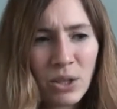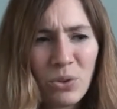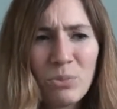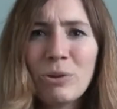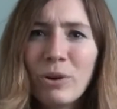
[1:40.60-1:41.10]
so I
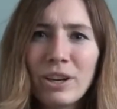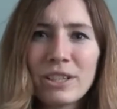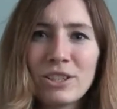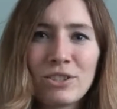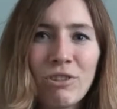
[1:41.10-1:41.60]
thought it'd be quite
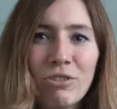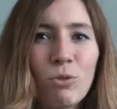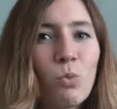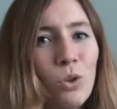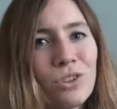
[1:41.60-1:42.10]
nice to just run
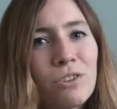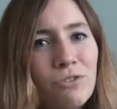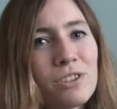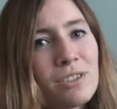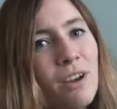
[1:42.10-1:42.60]
through what the
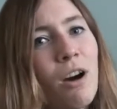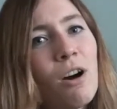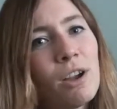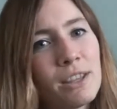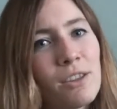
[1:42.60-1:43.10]
differences
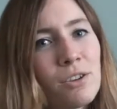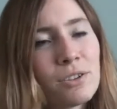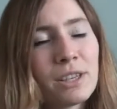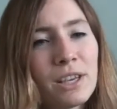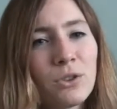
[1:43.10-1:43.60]
are in
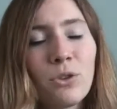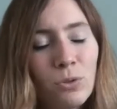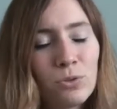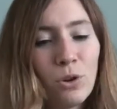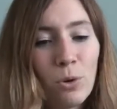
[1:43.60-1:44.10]
those in case you're
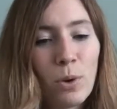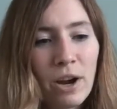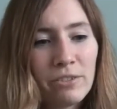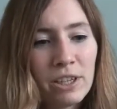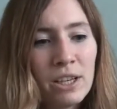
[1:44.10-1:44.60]
not
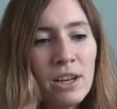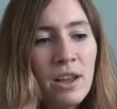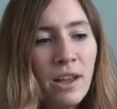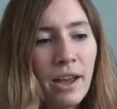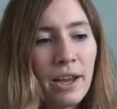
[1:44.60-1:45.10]
aware of it.
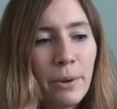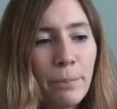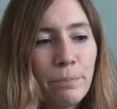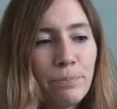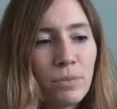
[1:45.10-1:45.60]

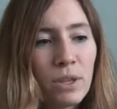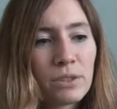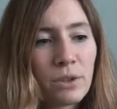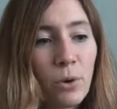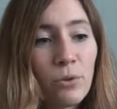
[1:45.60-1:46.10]

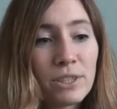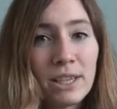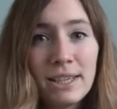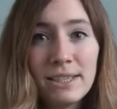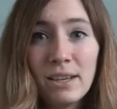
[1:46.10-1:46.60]
So
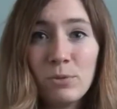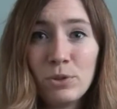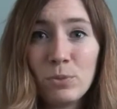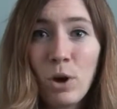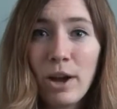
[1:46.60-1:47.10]
obviously easy
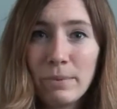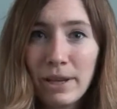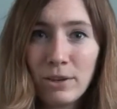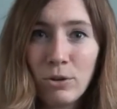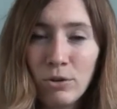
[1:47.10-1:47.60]
was what I
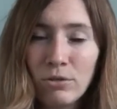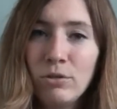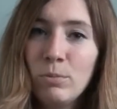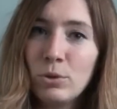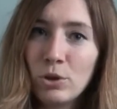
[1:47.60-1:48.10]
played it on
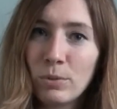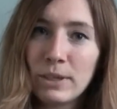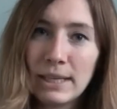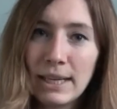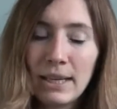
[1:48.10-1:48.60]

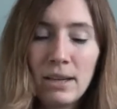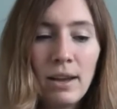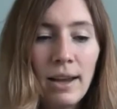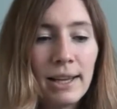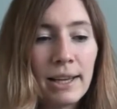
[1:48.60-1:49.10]
predominantly,
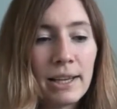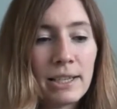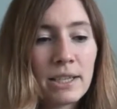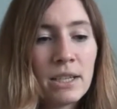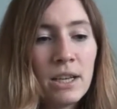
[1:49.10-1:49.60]

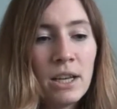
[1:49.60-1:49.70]
and